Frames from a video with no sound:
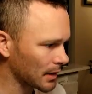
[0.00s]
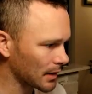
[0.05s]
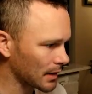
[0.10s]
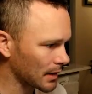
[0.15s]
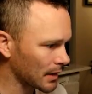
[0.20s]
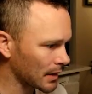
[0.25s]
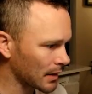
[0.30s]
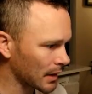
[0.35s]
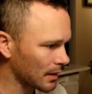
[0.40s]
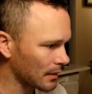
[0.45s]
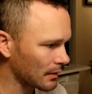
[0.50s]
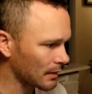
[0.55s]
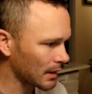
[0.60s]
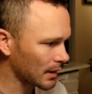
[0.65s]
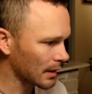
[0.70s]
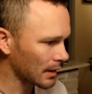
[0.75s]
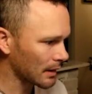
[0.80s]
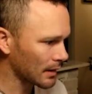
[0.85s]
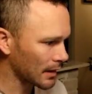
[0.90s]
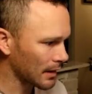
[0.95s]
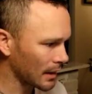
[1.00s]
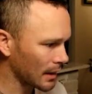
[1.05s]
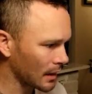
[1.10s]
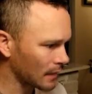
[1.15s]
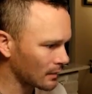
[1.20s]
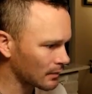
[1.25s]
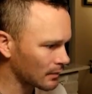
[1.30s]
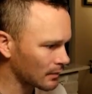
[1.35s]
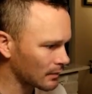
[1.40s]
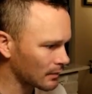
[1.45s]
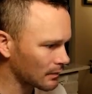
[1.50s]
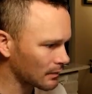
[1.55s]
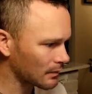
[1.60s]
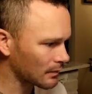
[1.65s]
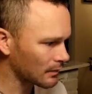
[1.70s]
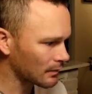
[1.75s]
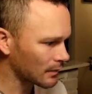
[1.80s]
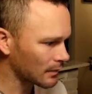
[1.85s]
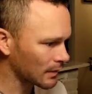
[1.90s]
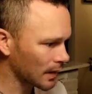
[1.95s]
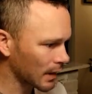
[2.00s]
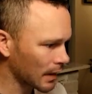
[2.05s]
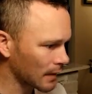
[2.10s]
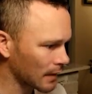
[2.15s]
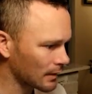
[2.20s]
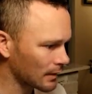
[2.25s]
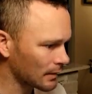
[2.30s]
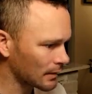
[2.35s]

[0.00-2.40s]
this out like that, right?